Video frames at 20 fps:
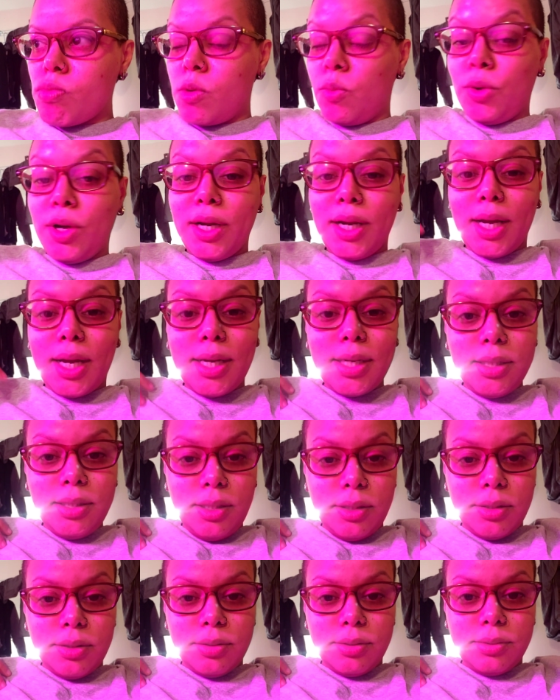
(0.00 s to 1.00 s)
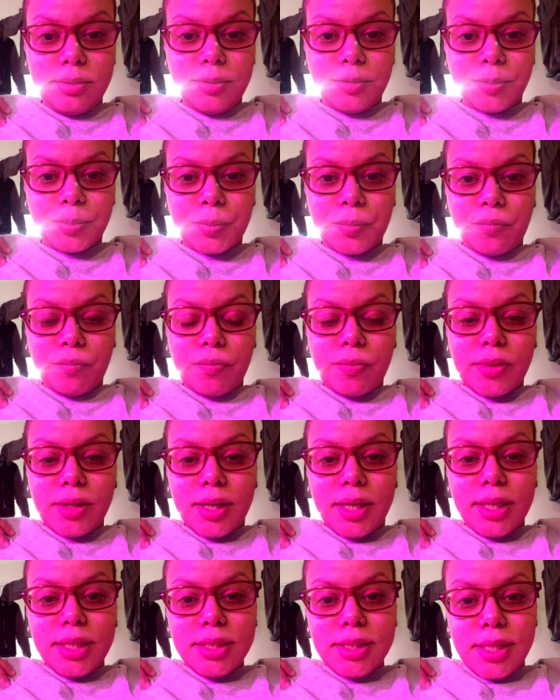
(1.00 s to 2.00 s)
what I know
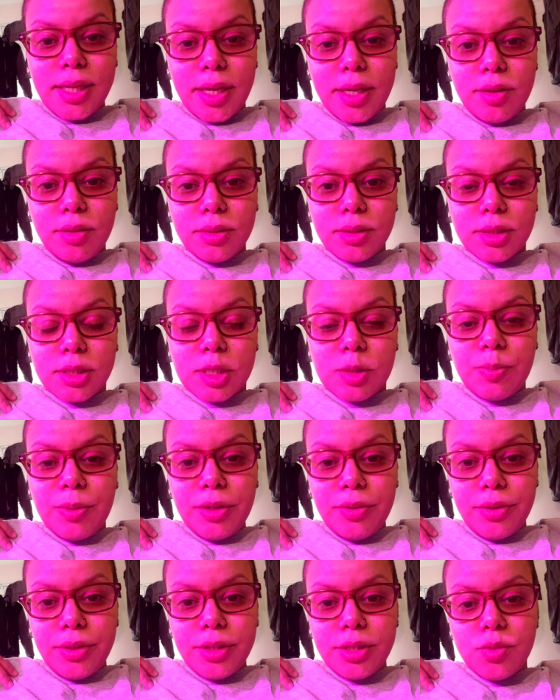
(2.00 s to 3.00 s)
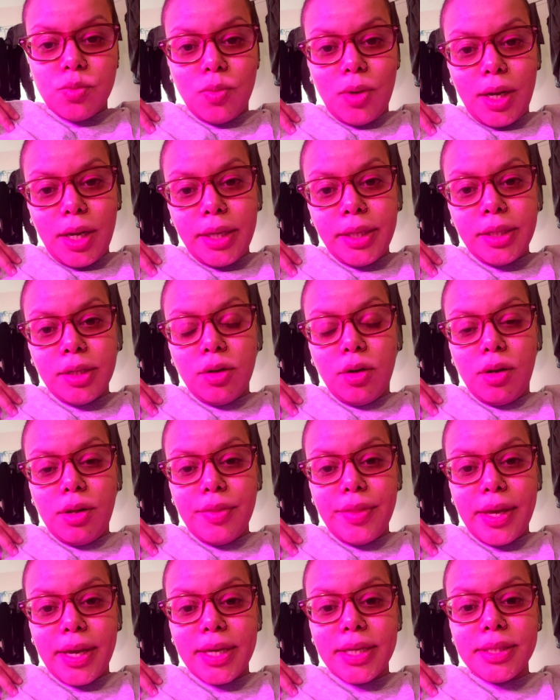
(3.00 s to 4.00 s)
is that spirits, wine, and
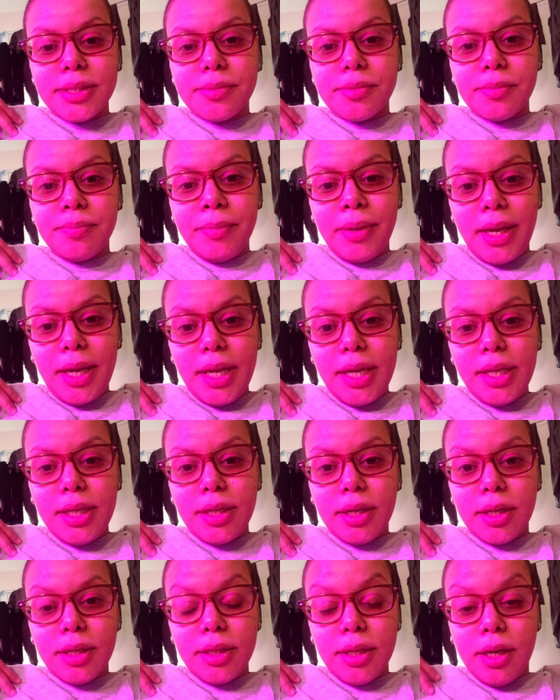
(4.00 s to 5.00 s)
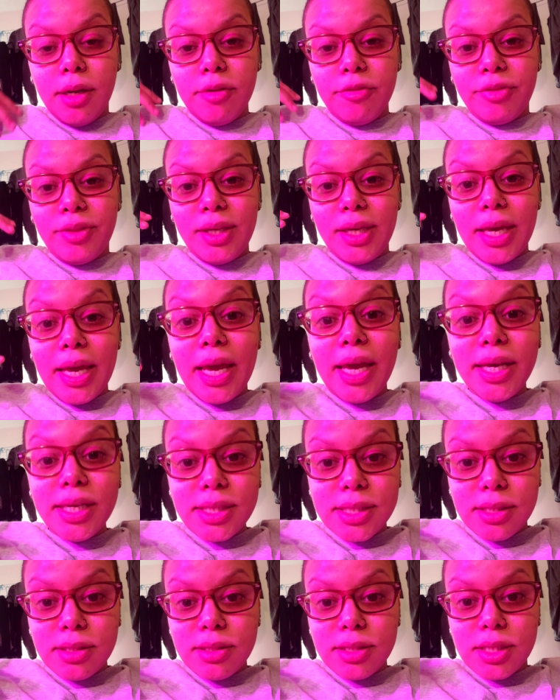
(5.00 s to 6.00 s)
all that is made of the
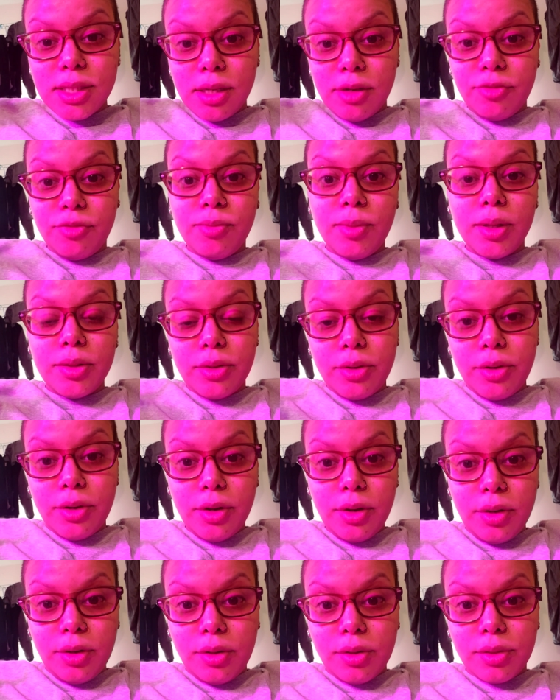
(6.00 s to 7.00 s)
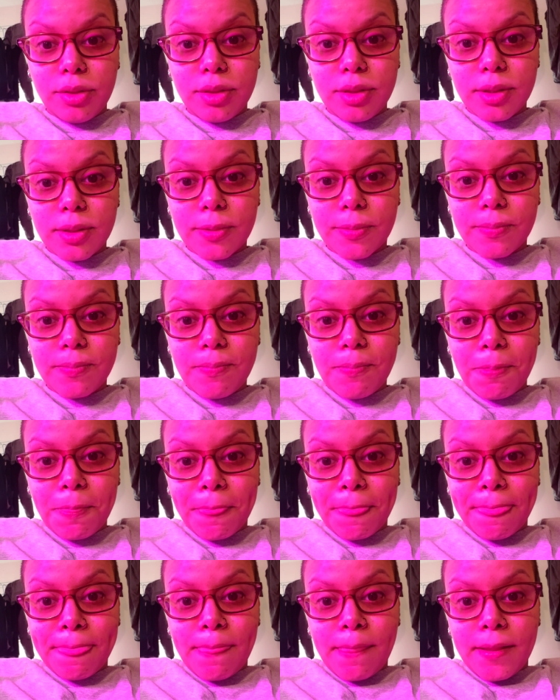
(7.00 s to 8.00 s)
essence of Mother Earth.
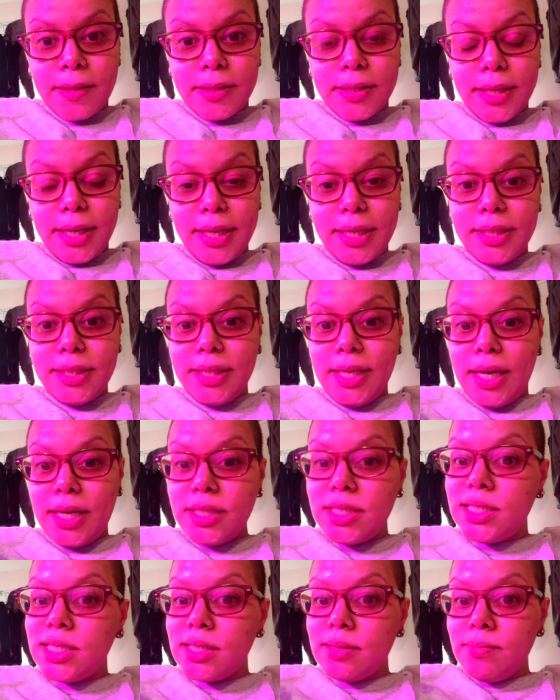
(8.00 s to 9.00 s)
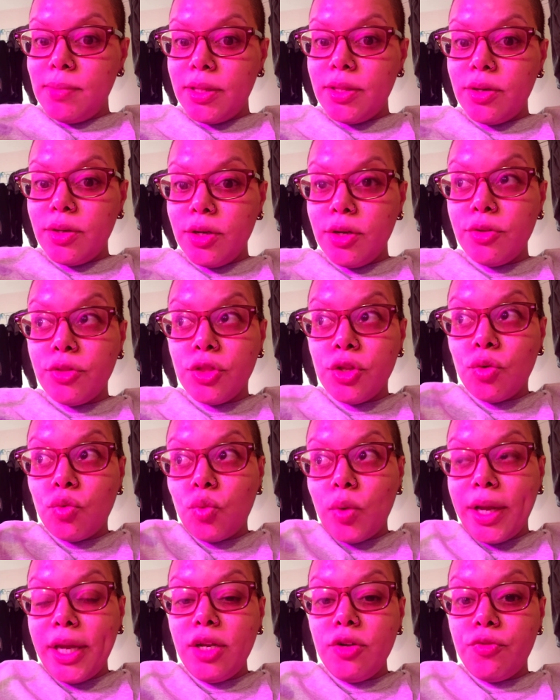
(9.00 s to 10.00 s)
And not just Mother Earth, the
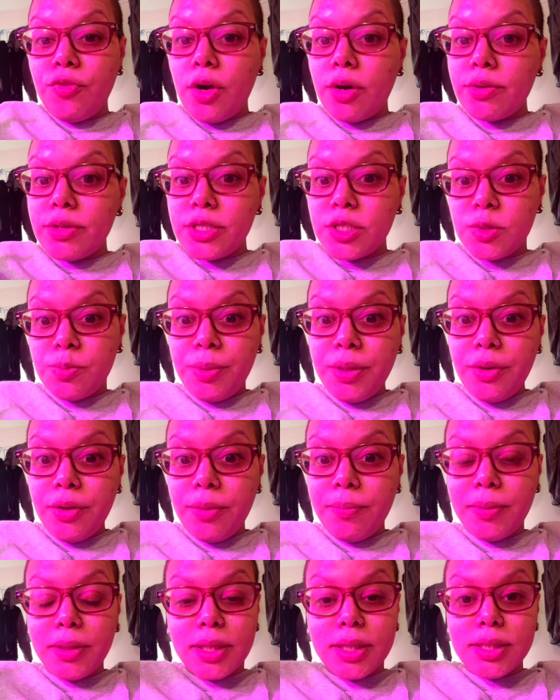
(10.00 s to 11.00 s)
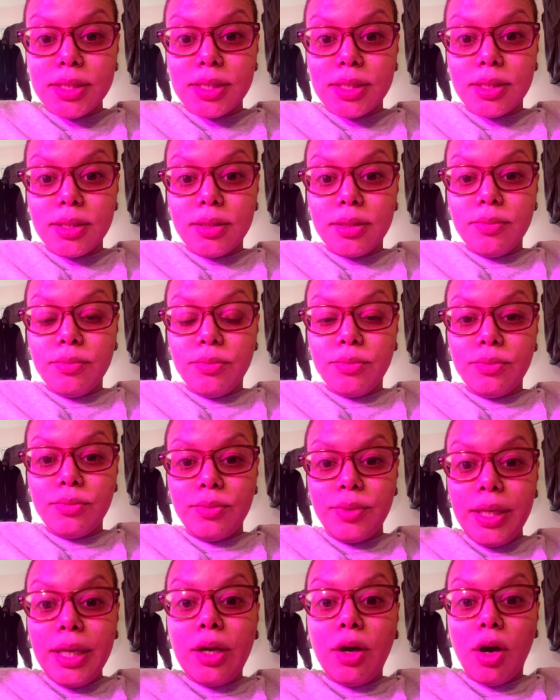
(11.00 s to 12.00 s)
rainforest spirit, because
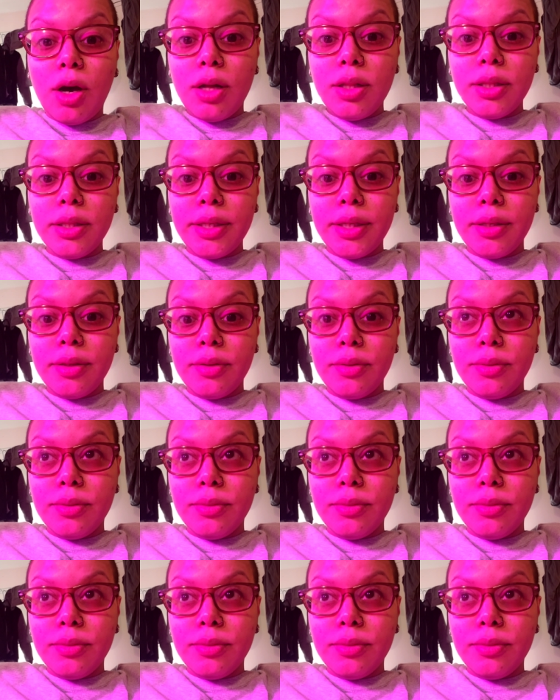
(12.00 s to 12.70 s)
we call it